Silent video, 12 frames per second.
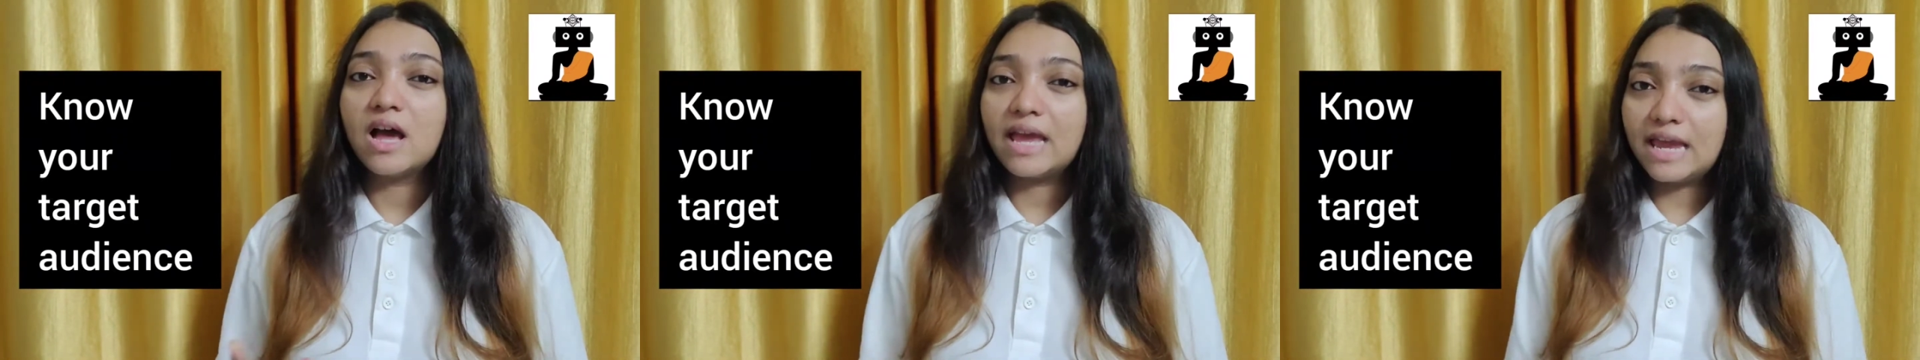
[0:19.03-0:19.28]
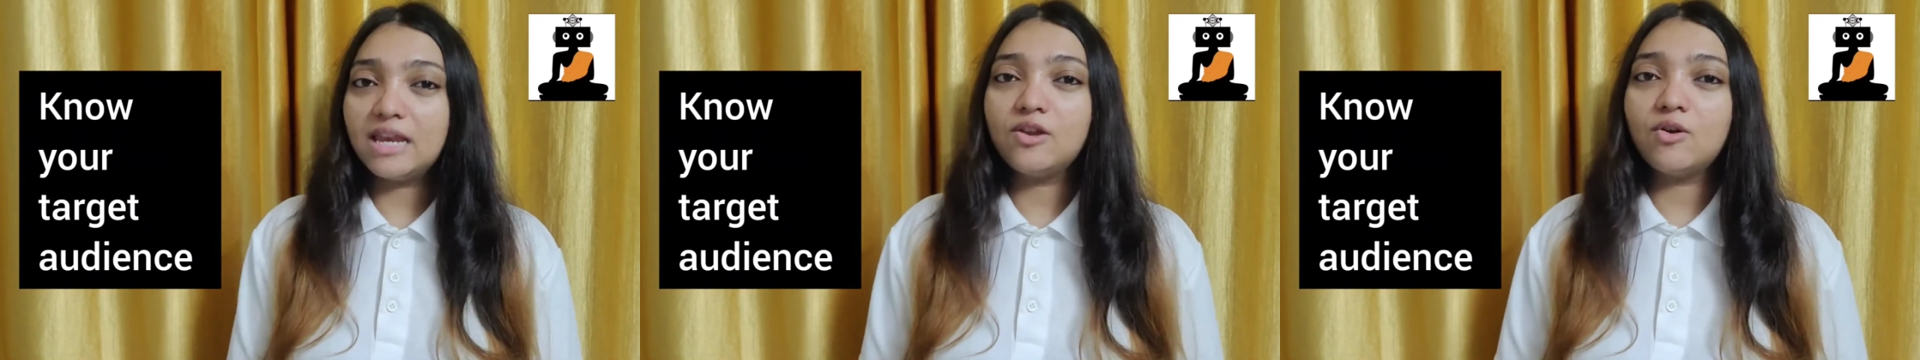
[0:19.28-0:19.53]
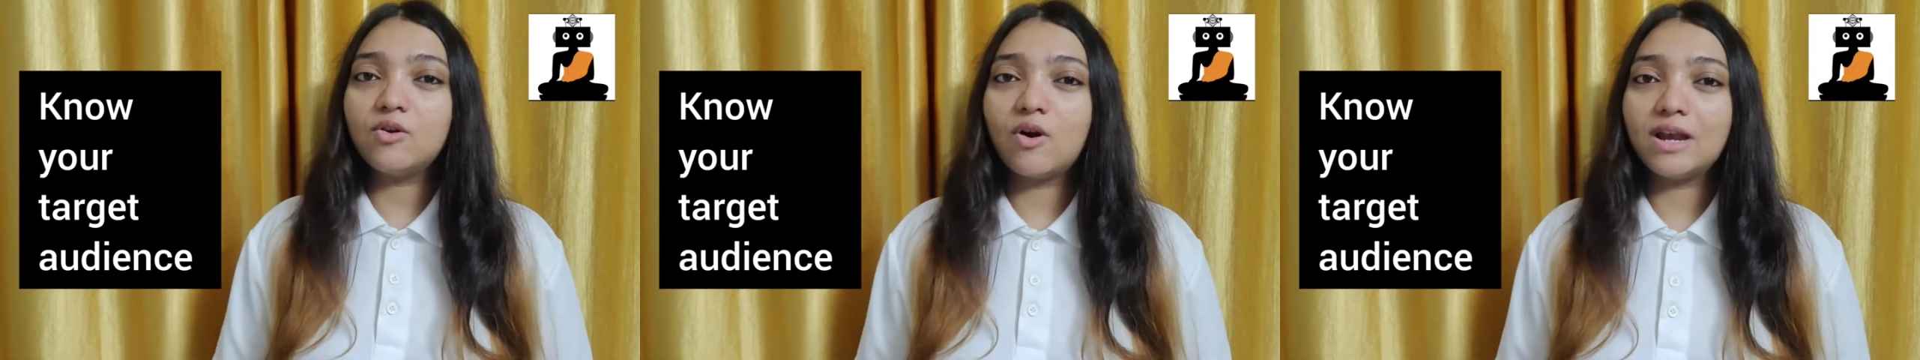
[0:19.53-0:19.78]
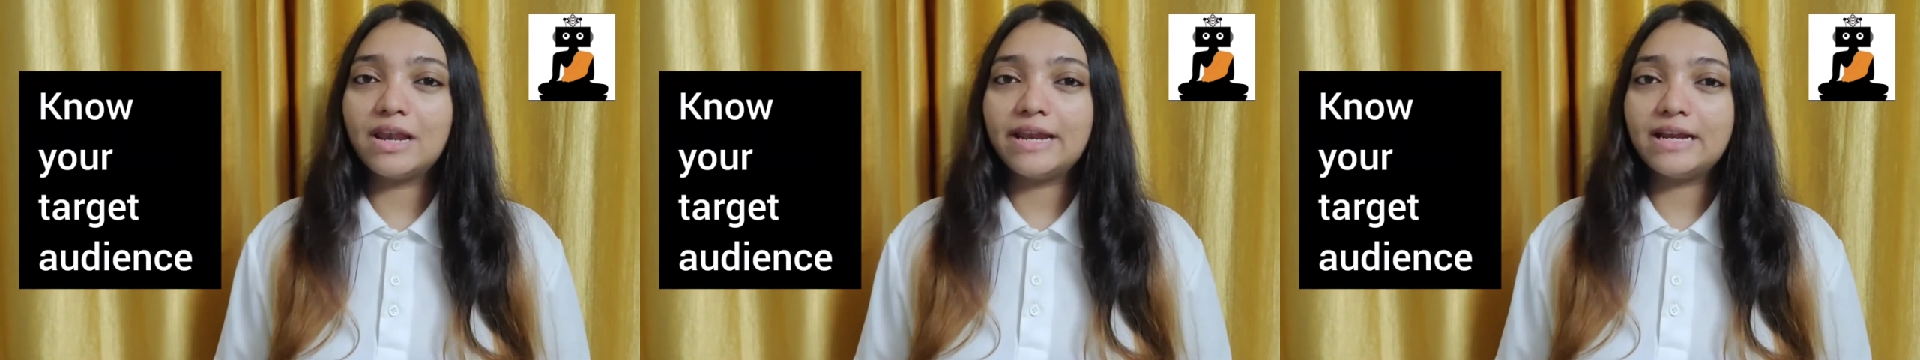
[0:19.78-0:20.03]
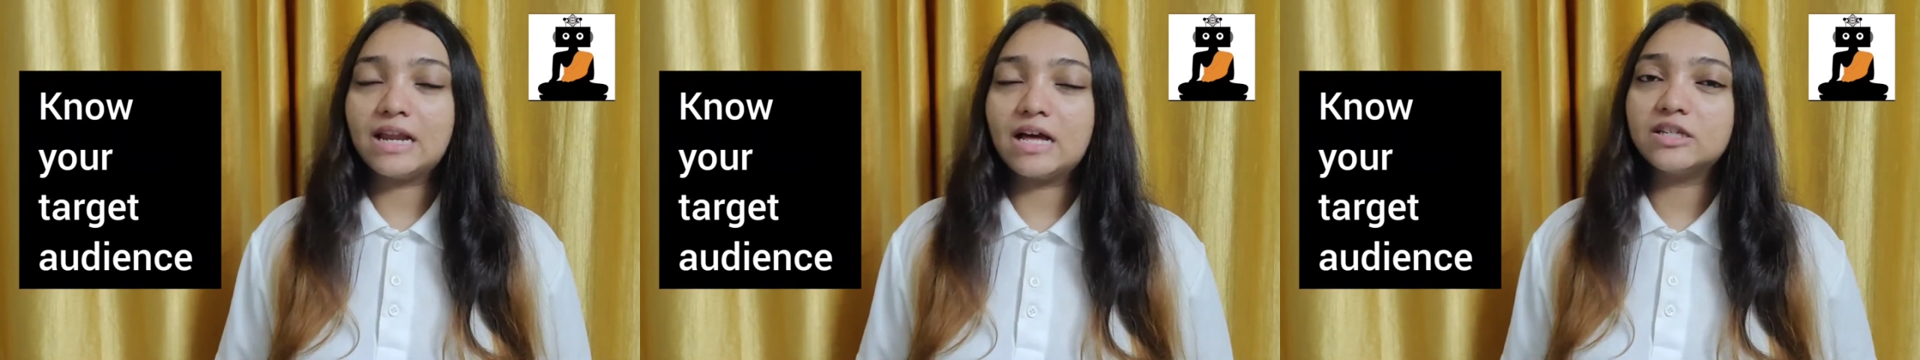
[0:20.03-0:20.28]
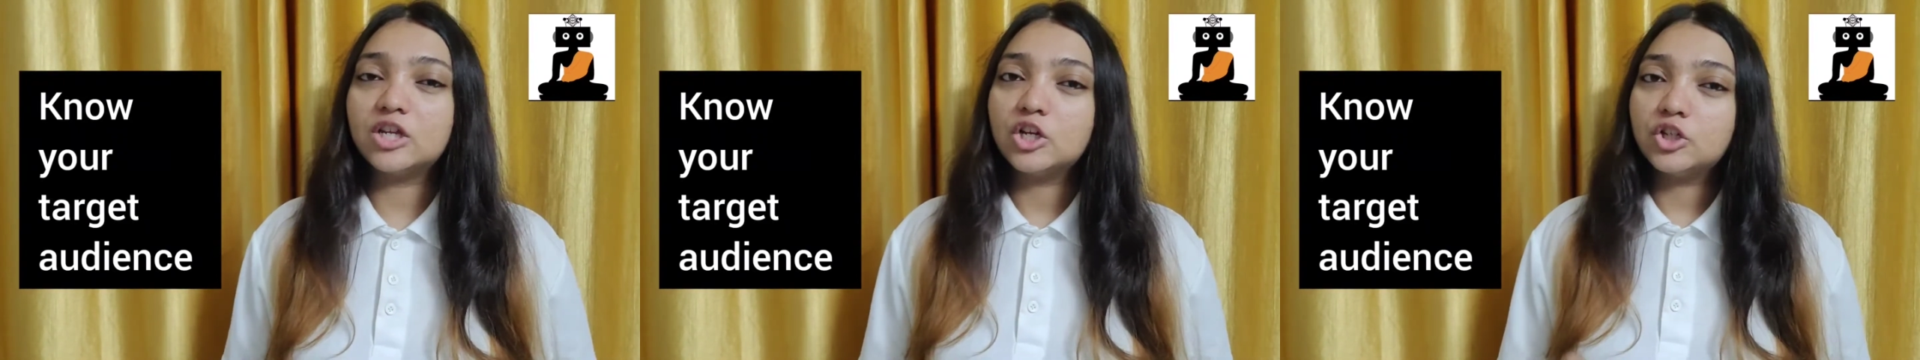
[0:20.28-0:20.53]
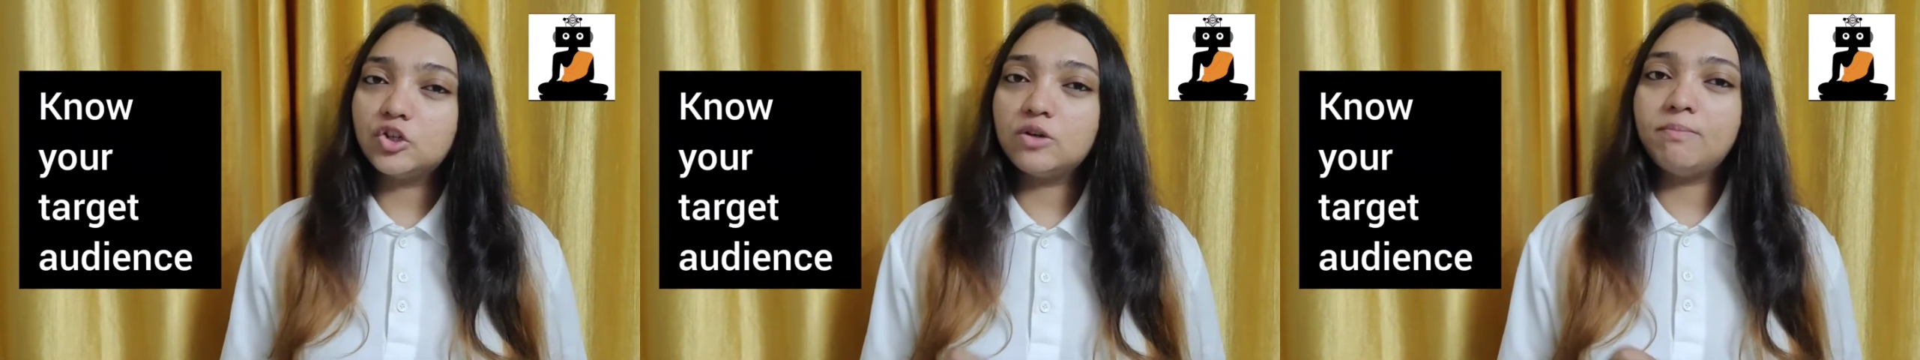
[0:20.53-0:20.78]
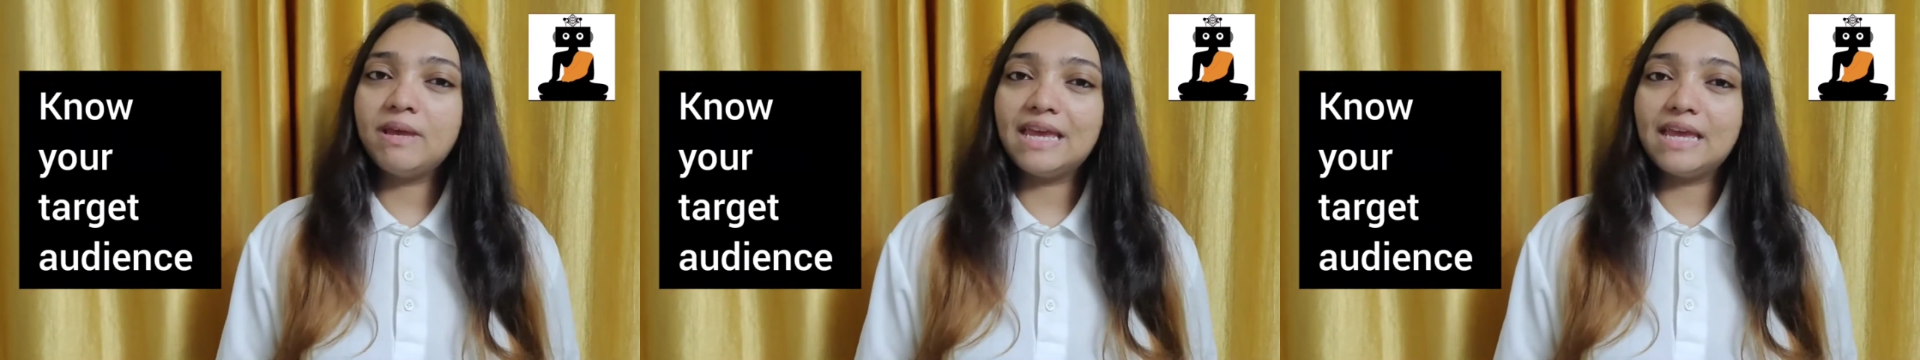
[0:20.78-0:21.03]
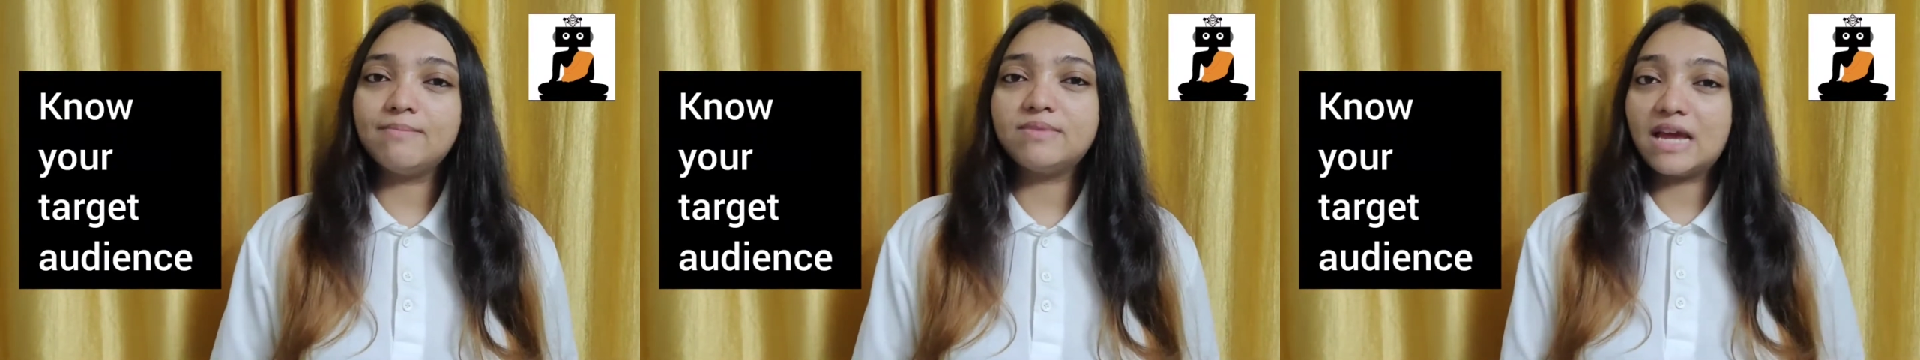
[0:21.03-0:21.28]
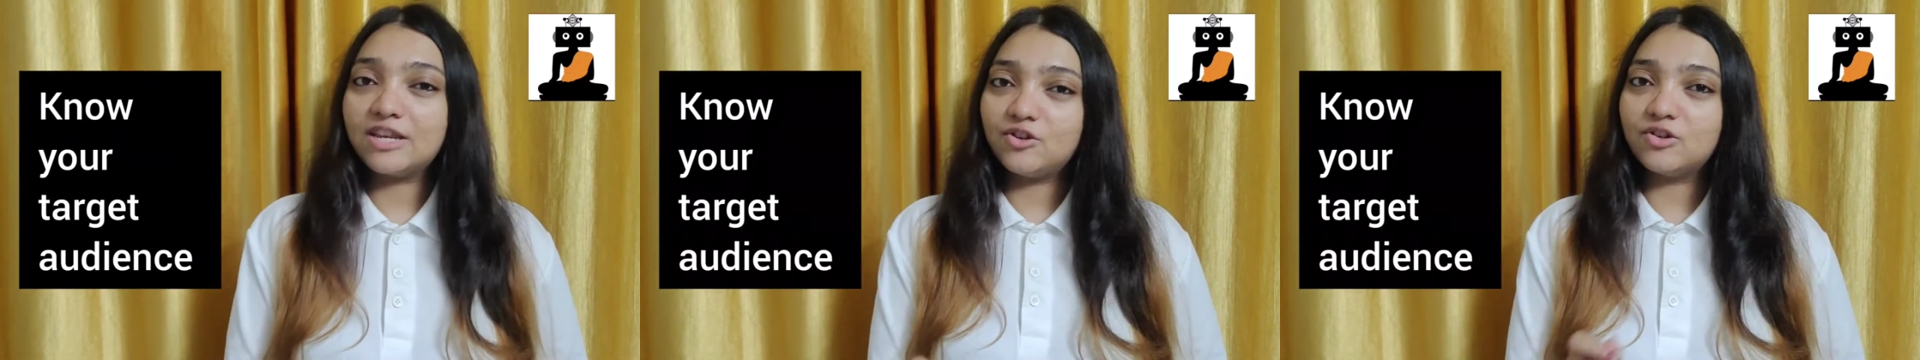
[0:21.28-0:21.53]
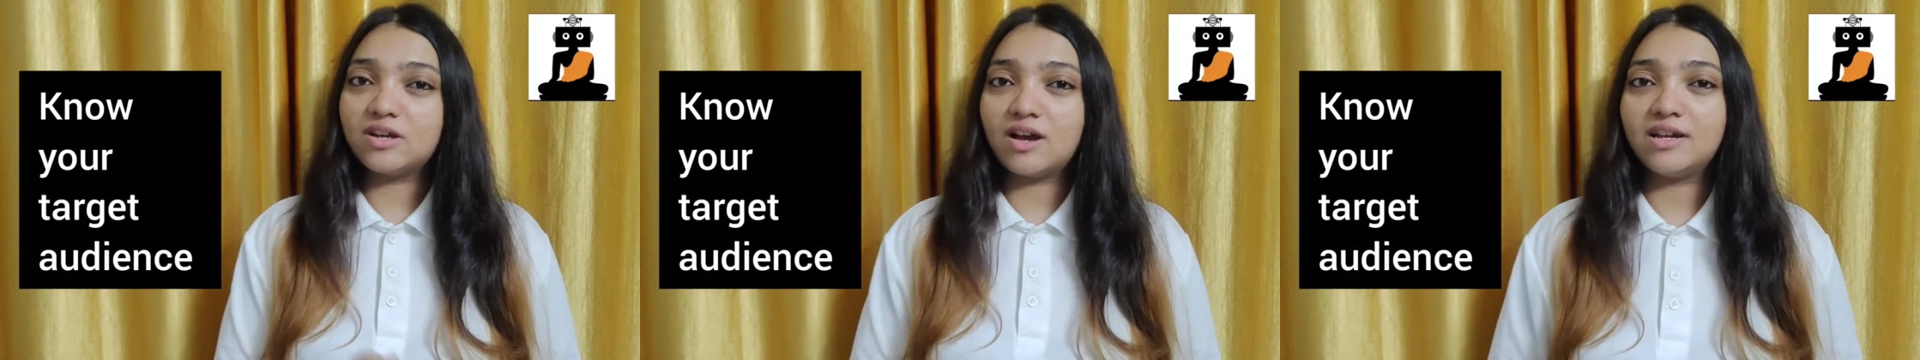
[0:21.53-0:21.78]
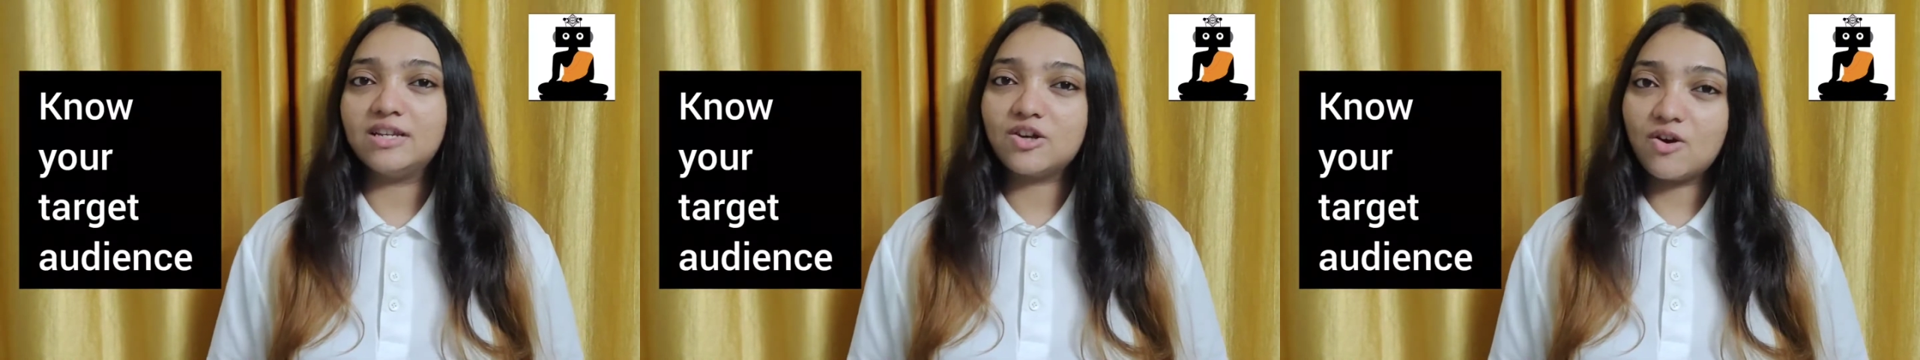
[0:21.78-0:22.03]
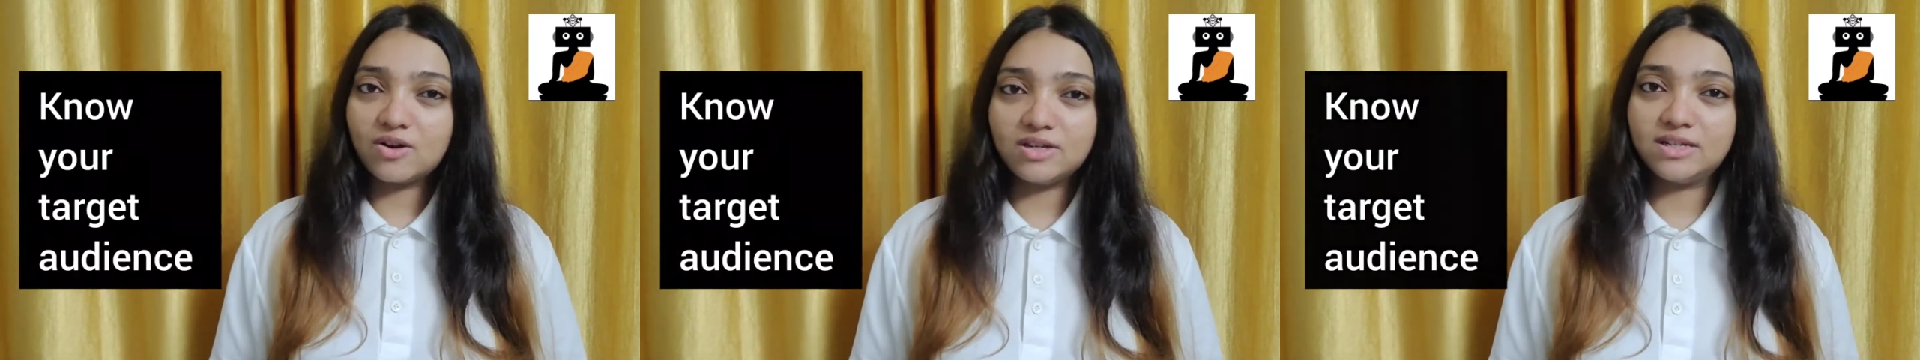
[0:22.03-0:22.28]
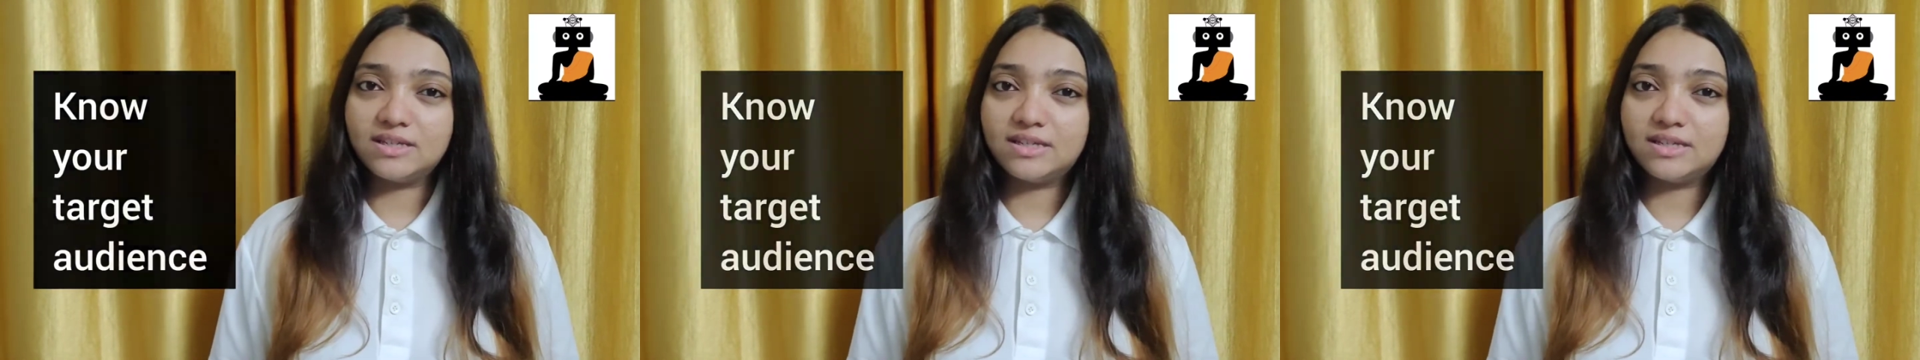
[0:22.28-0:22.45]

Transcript: in your online class should be aimed at your target audience.